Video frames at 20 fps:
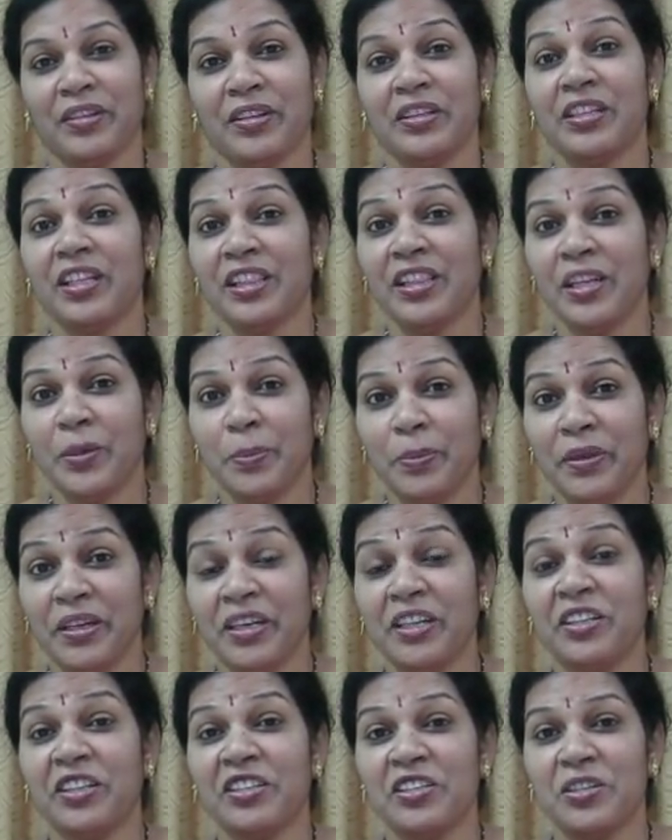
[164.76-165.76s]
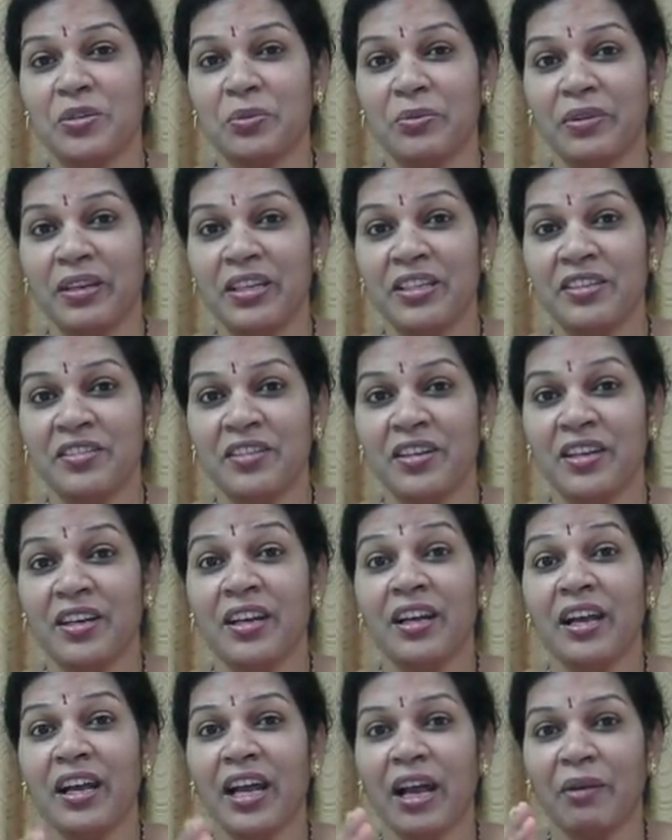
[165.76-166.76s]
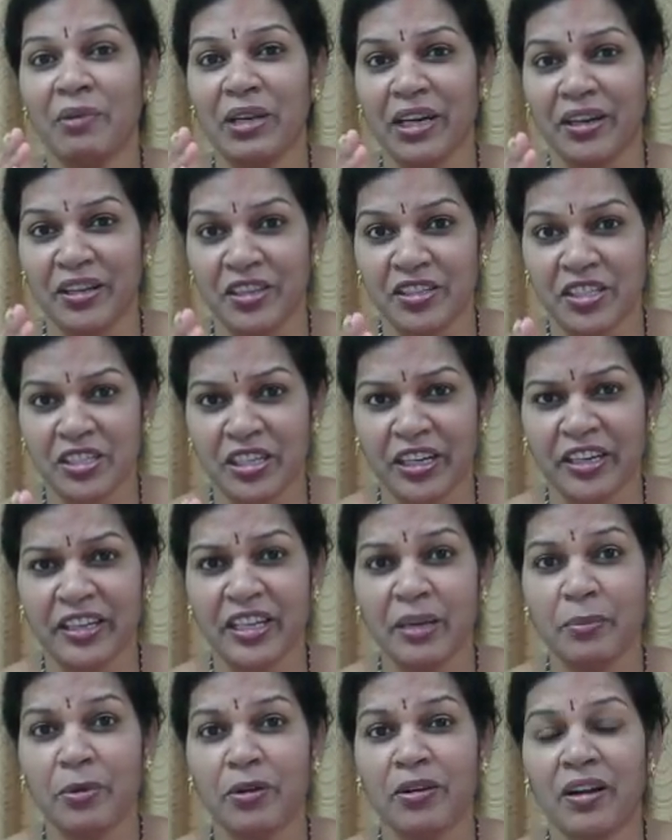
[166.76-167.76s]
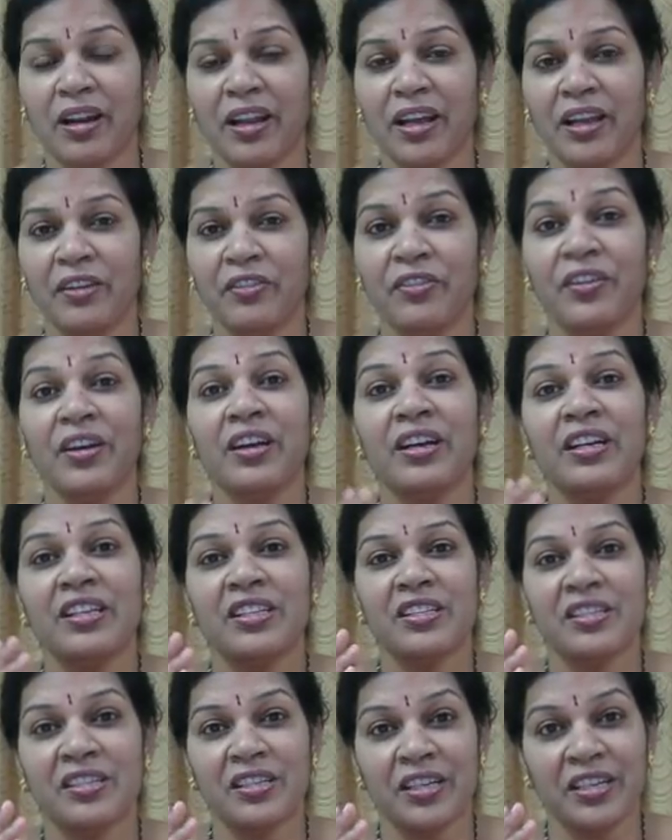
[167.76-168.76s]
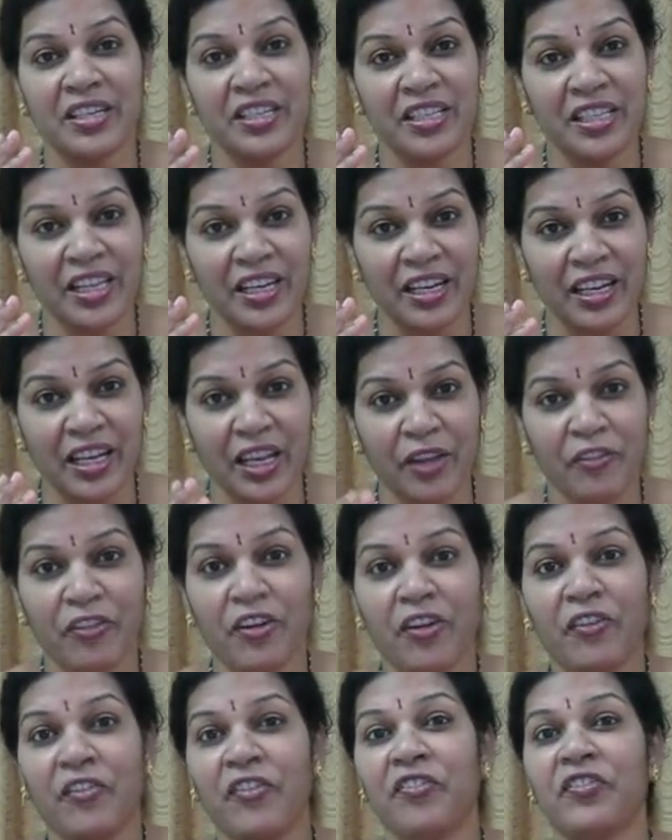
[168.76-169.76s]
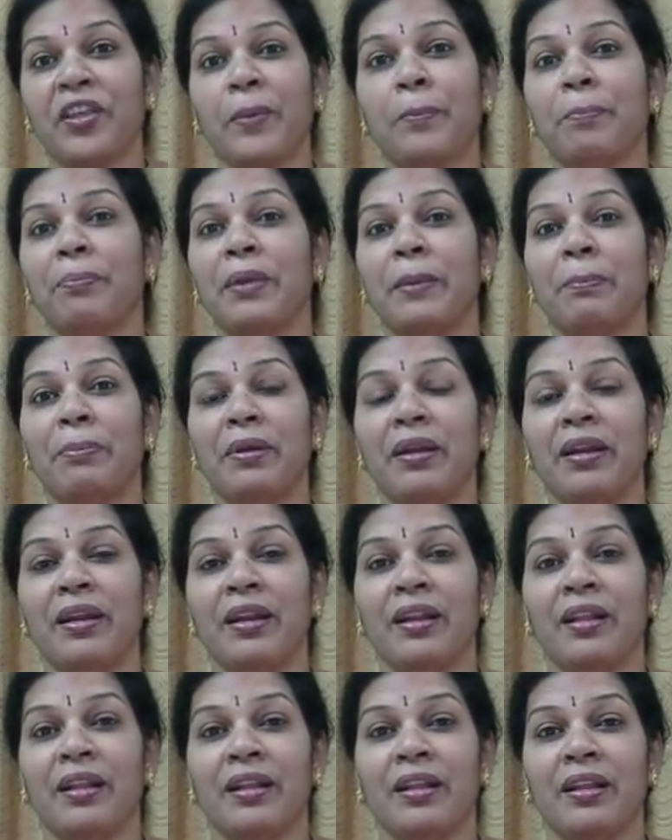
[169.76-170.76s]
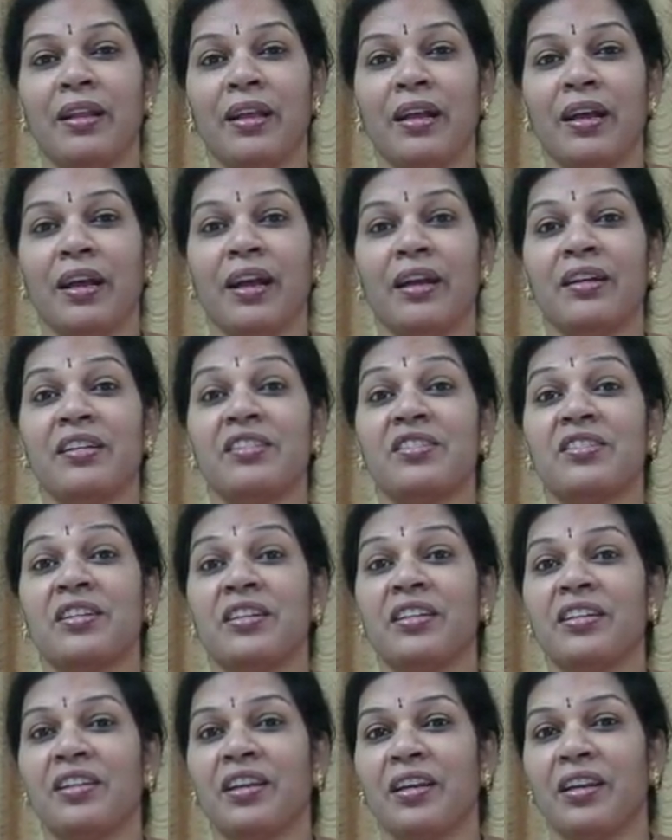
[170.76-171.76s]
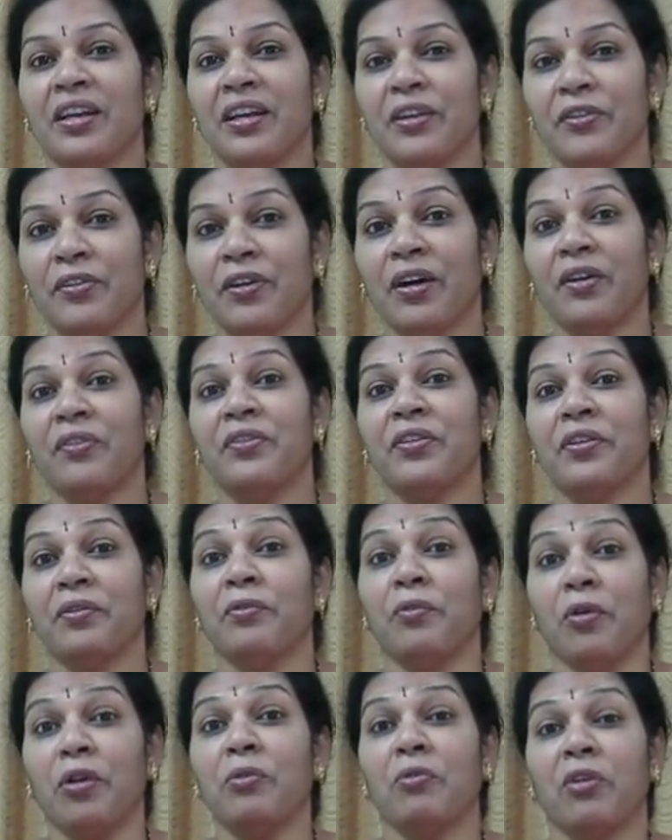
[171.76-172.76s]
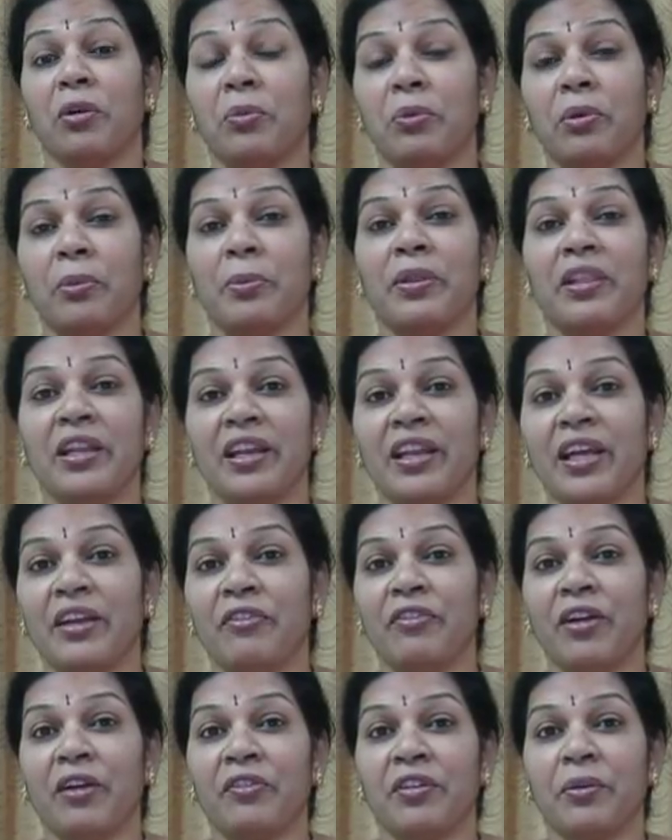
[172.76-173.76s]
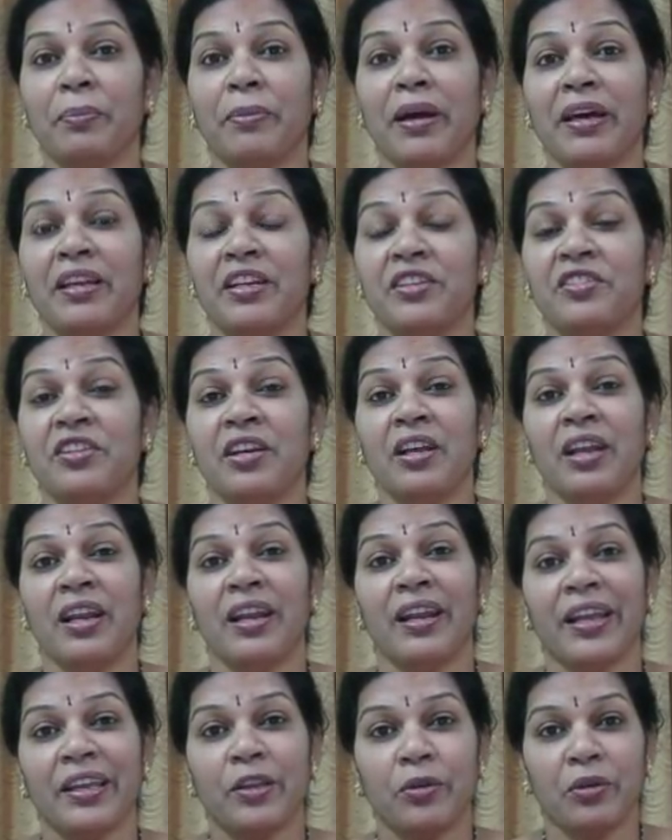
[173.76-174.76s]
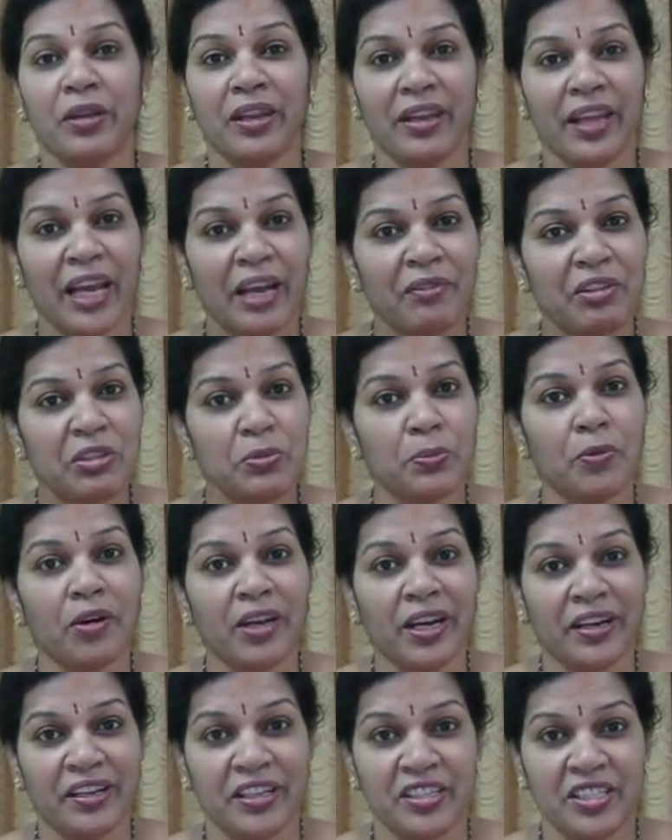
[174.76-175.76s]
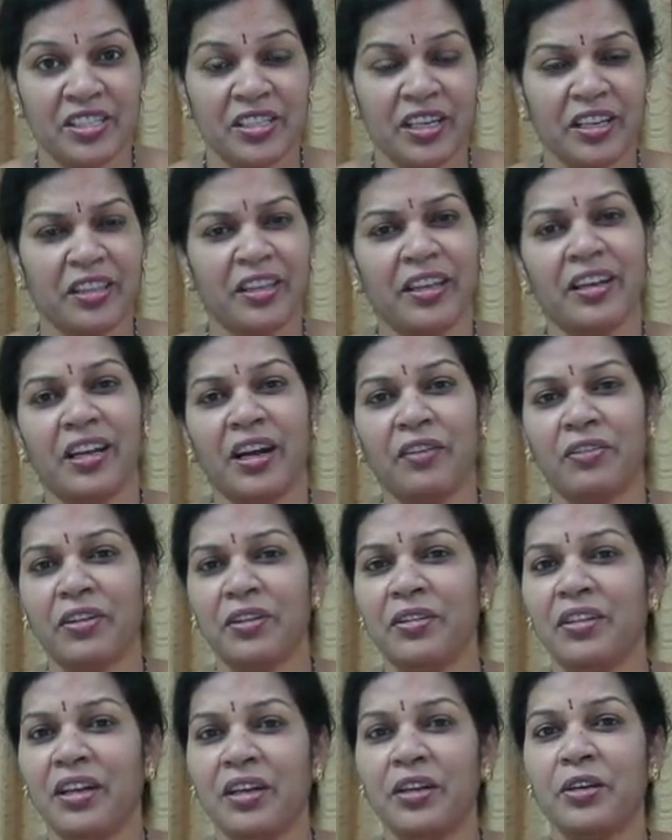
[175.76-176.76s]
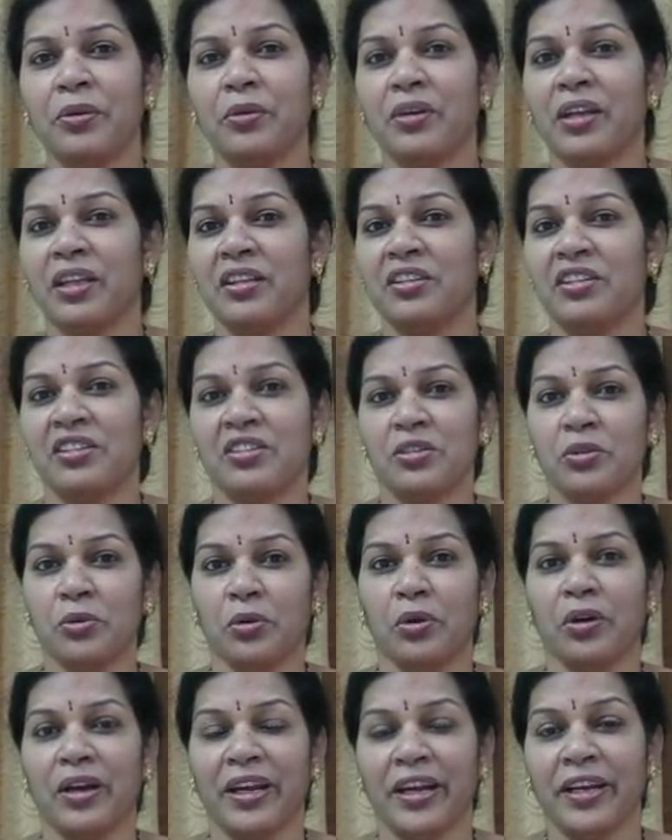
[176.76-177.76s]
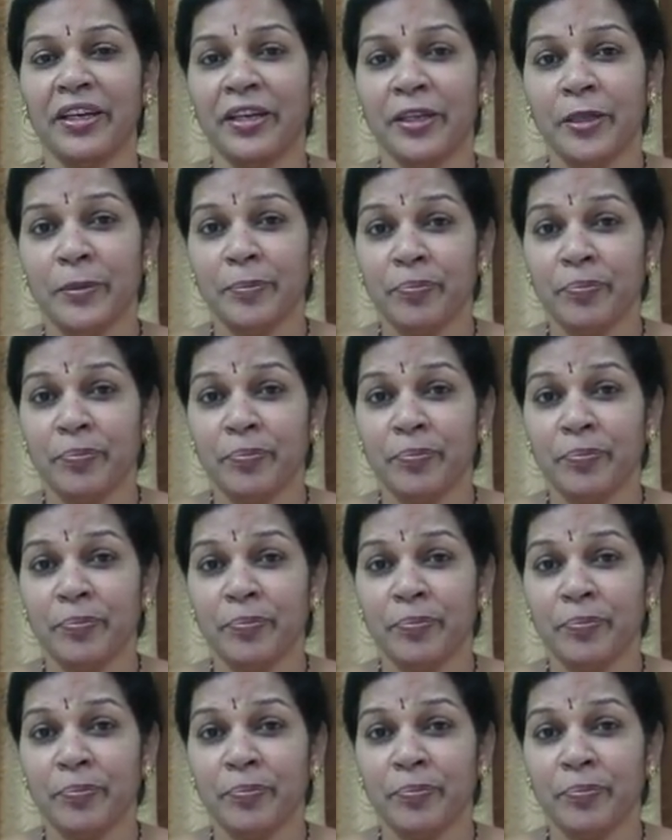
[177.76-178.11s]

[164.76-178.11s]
Till that period, just wait, have an understanding about life, study the life of some people, and study the life after what would be the life after marriage. Like you can have a small understanding, then after that you can just go ahead.